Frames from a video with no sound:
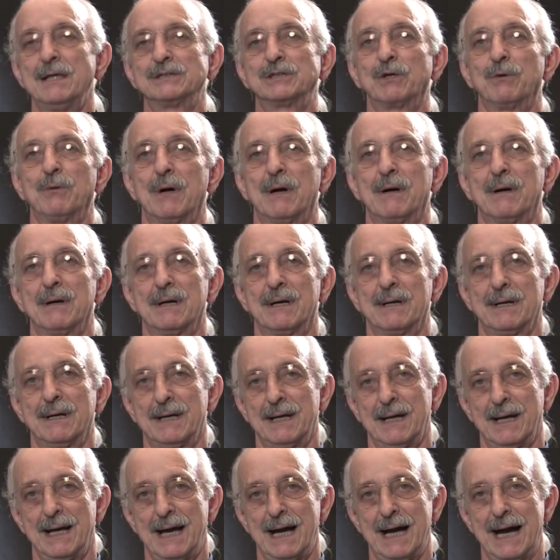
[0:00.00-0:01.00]
So
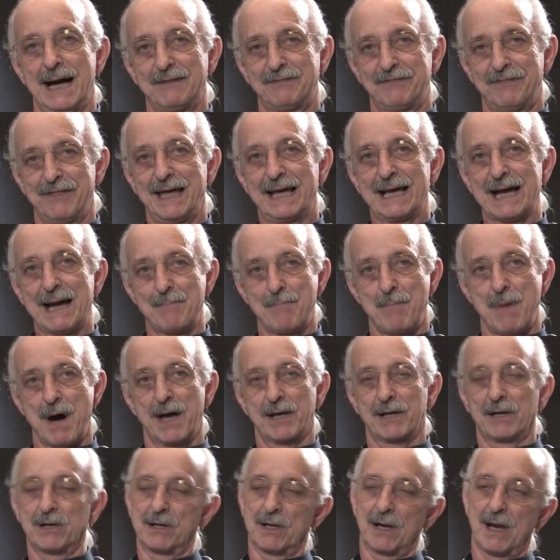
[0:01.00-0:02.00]
I think I
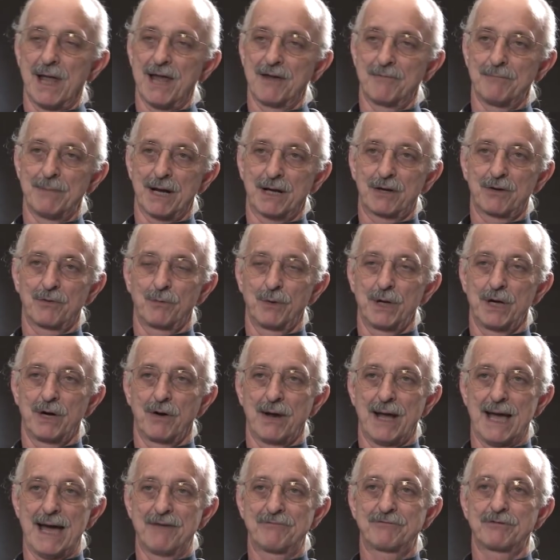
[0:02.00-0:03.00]
modeled a lot of my
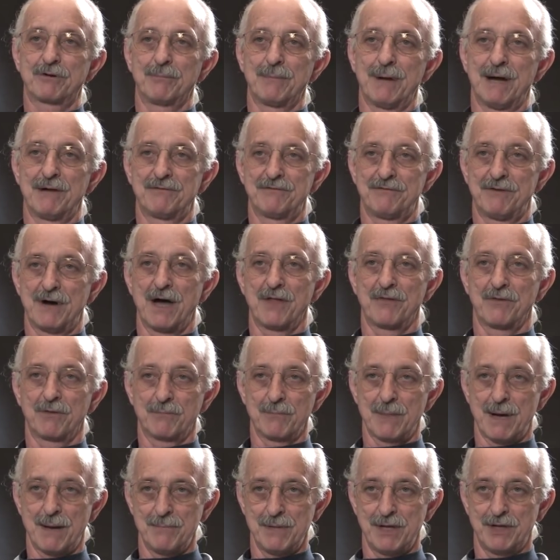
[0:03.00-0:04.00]
career after my
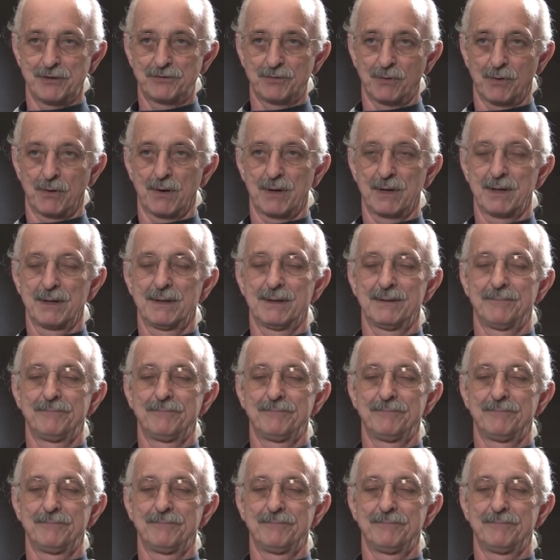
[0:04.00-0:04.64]
father, my mentor.